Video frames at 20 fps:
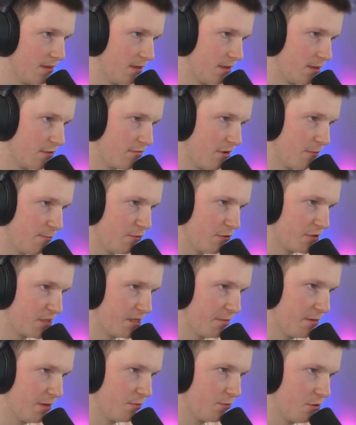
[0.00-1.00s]
ground
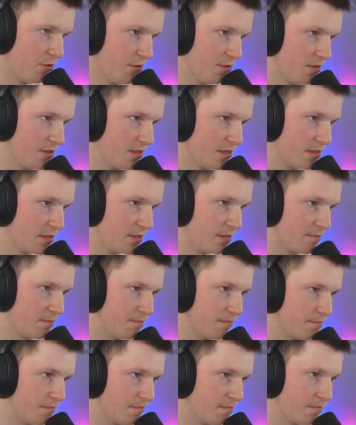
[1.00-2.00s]
proximity warning system.
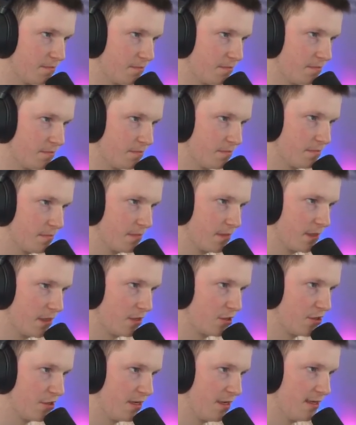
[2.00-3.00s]
There
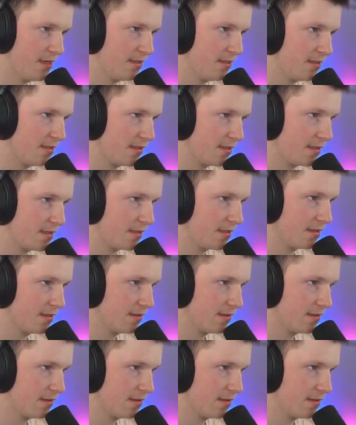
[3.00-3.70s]
she is.